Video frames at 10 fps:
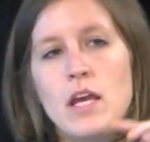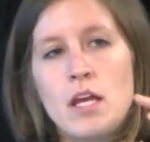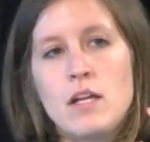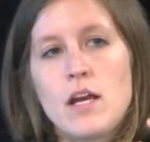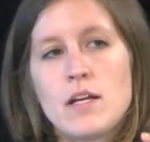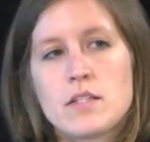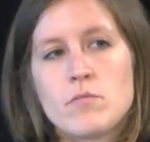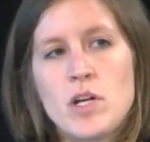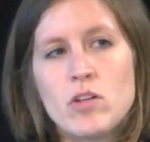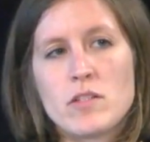and it asks
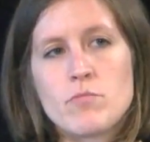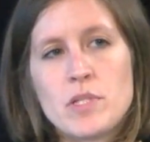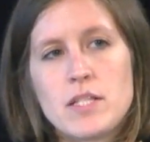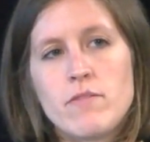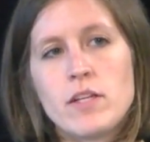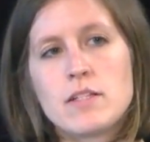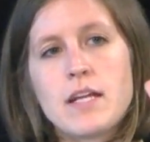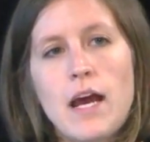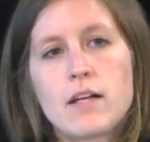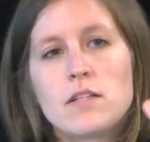about specific
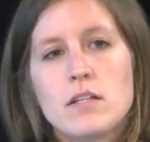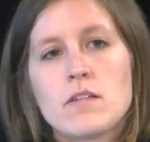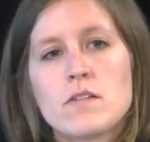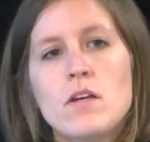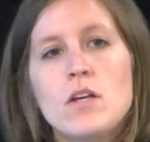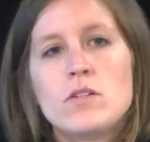tactics.